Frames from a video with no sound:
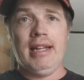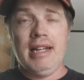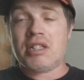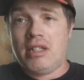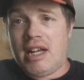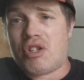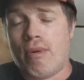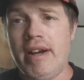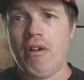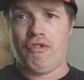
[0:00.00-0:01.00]
It's a nice
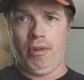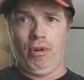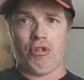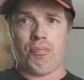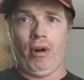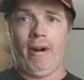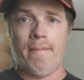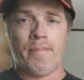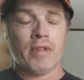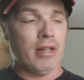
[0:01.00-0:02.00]
radio for the most part.
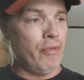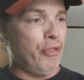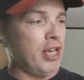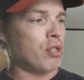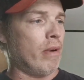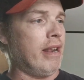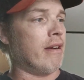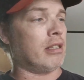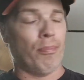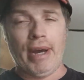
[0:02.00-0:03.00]
This
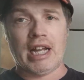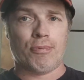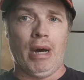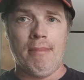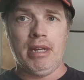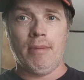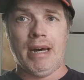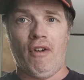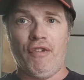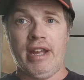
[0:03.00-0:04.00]
radio gets a pass by me. The
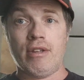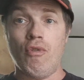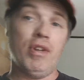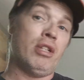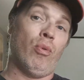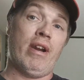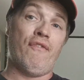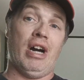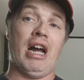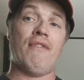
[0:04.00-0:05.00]
Baofeng
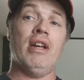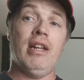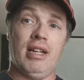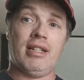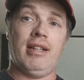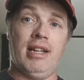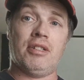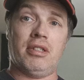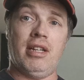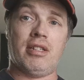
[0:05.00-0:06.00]
UV25
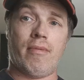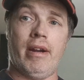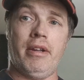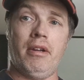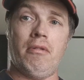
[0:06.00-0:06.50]
is a decent radio.